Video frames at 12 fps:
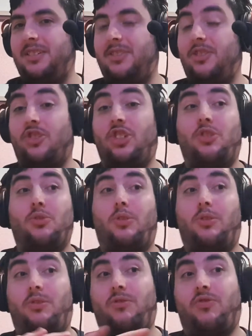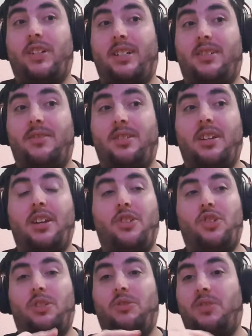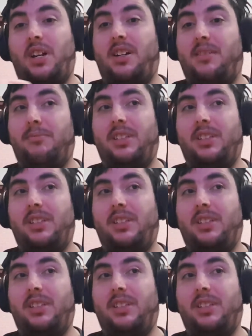So she's all round, she can use arm,